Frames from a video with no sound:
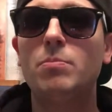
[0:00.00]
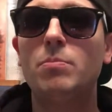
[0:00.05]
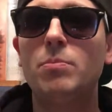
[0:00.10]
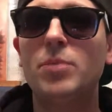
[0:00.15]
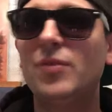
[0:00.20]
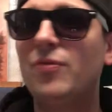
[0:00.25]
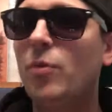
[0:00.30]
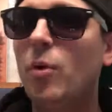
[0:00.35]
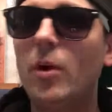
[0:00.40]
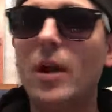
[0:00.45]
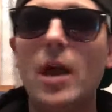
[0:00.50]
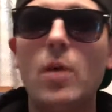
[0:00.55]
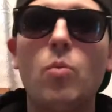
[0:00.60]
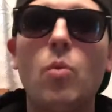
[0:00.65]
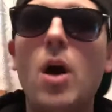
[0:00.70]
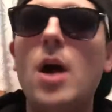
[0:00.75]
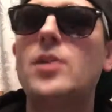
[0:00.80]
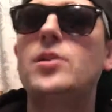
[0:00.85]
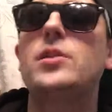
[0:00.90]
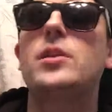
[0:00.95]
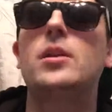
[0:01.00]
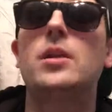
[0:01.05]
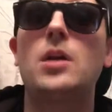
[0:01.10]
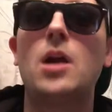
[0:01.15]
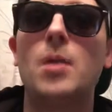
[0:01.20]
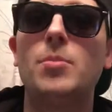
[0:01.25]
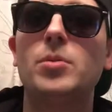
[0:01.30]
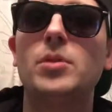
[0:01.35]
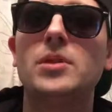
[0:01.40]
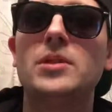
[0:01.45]
before I'd watched it a
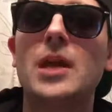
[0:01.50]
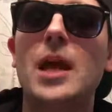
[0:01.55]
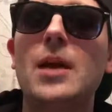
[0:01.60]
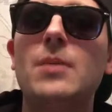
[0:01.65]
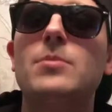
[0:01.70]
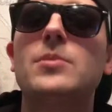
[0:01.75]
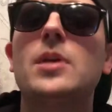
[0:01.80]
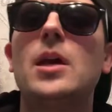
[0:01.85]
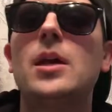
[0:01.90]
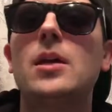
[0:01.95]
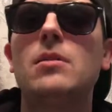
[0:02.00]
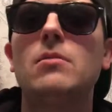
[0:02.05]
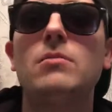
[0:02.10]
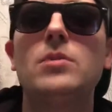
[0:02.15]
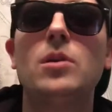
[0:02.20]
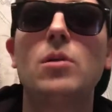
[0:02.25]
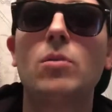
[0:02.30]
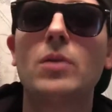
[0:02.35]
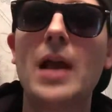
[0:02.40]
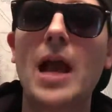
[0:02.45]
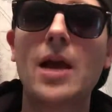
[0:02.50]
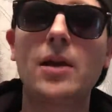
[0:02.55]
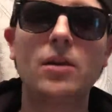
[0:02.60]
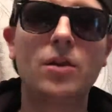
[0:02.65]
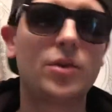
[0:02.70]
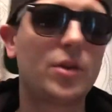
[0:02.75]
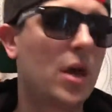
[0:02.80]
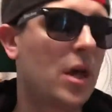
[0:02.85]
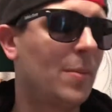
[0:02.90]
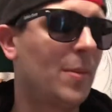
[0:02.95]
couple of times, I kind
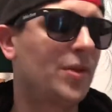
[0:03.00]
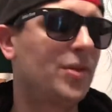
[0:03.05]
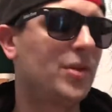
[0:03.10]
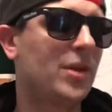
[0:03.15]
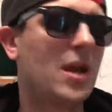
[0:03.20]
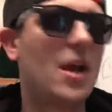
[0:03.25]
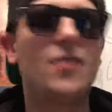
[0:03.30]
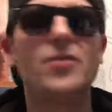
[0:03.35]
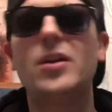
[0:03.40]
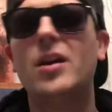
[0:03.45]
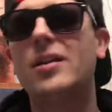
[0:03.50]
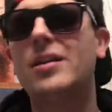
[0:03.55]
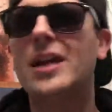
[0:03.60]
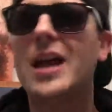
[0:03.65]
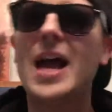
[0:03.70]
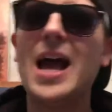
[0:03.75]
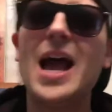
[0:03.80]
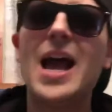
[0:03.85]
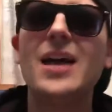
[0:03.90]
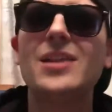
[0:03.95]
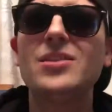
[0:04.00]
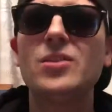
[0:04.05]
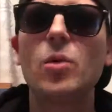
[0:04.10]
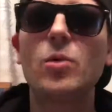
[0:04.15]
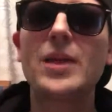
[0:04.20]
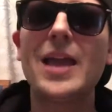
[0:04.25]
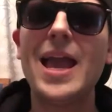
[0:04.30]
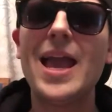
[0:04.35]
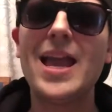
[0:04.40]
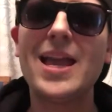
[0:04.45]
of thought about the cover art. It's
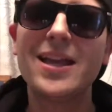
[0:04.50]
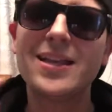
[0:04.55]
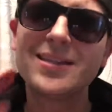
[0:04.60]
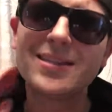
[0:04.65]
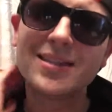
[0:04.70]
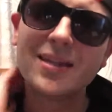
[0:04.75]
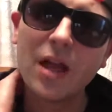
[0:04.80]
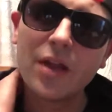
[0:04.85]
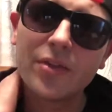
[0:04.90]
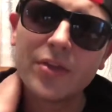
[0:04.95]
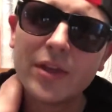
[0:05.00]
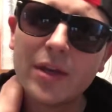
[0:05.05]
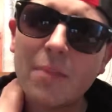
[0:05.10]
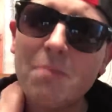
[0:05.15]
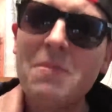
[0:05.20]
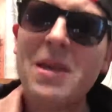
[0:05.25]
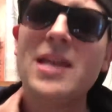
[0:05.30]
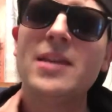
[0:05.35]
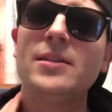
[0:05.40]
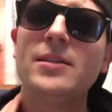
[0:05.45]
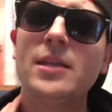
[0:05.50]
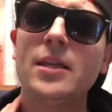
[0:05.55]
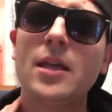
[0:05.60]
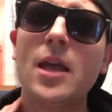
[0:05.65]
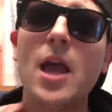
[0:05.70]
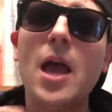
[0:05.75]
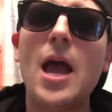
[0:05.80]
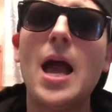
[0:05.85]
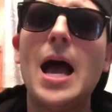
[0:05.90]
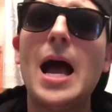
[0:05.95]
okay. It's nothing amazing.
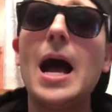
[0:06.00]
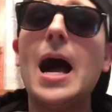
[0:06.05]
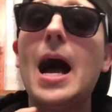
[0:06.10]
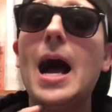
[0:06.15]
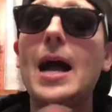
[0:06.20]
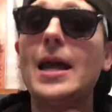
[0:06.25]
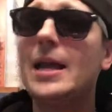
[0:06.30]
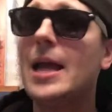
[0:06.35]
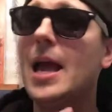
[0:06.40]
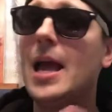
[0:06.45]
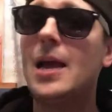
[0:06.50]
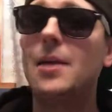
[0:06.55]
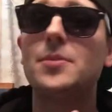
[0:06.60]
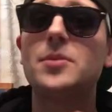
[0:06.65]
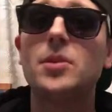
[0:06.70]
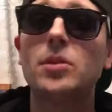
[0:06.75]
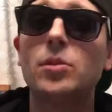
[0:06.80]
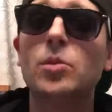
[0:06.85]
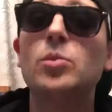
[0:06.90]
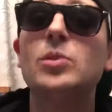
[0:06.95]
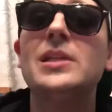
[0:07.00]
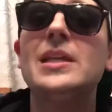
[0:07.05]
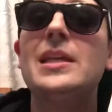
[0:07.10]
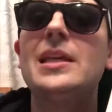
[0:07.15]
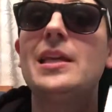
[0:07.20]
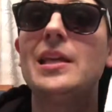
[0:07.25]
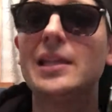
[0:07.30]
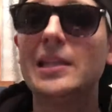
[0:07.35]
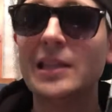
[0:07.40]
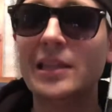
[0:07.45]
I
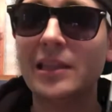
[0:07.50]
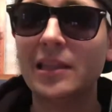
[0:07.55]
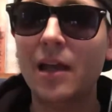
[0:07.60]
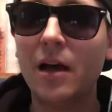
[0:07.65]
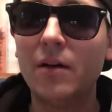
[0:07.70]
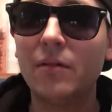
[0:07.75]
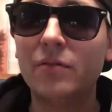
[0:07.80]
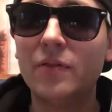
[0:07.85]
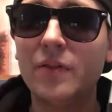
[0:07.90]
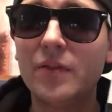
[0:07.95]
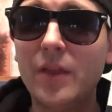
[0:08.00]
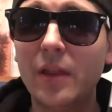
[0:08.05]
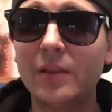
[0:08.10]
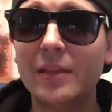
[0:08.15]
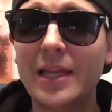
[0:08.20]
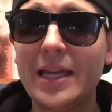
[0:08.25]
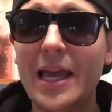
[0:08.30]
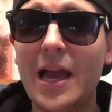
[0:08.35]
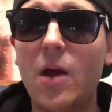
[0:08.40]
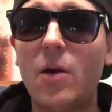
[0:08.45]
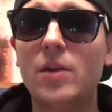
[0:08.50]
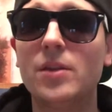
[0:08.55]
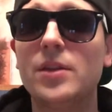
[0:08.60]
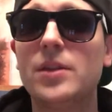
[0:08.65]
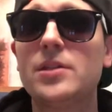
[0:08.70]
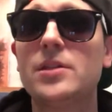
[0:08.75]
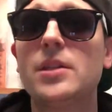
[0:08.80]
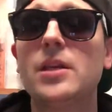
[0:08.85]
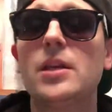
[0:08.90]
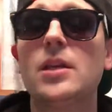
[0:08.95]
absolutely love the layout in
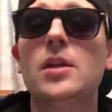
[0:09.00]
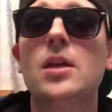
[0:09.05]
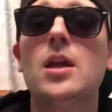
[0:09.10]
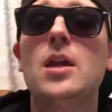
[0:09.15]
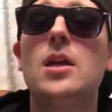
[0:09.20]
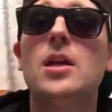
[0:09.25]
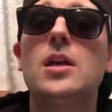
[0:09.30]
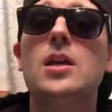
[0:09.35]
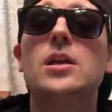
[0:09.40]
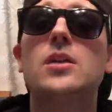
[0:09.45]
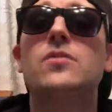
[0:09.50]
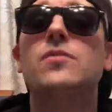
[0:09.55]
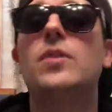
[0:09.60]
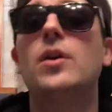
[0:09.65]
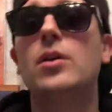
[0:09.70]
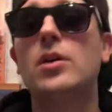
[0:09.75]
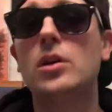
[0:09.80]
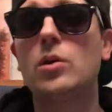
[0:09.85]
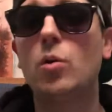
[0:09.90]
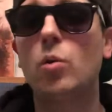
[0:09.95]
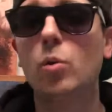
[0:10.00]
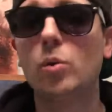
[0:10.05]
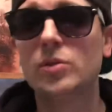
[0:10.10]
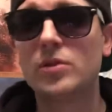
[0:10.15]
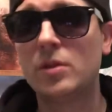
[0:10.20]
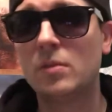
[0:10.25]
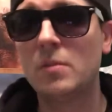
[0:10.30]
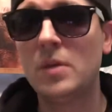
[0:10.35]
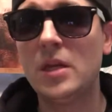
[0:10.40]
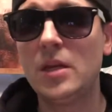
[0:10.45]
this thing. It is very cool
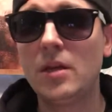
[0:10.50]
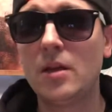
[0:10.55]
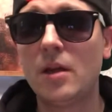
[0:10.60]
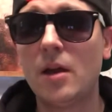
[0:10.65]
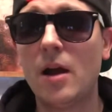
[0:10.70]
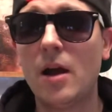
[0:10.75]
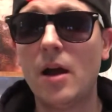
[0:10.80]
to me.